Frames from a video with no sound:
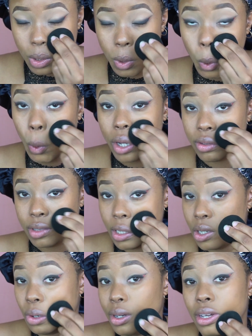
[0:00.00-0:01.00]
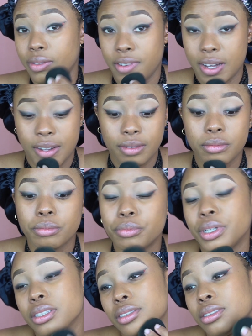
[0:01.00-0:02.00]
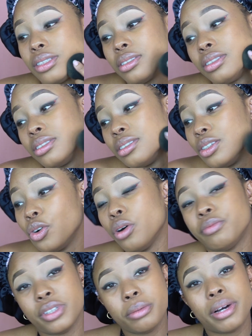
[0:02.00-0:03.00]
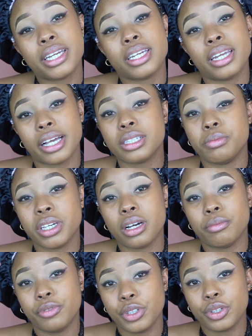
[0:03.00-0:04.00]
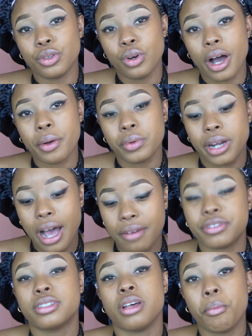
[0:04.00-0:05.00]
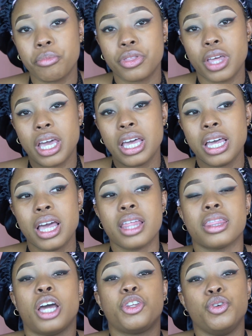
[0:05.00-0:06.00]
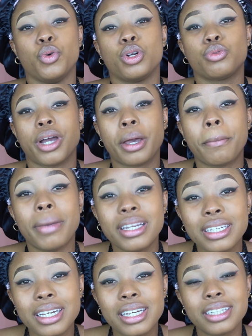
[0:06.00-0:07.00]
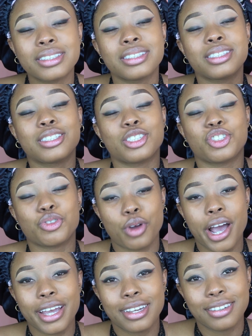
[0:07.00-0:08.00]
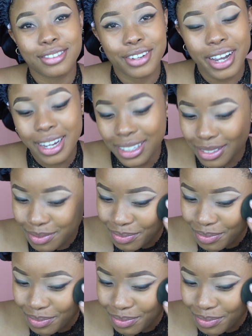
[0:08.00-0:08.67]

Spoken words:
whoever. But hopefully by the next makeup video, I would have something that you all recommended to try, right?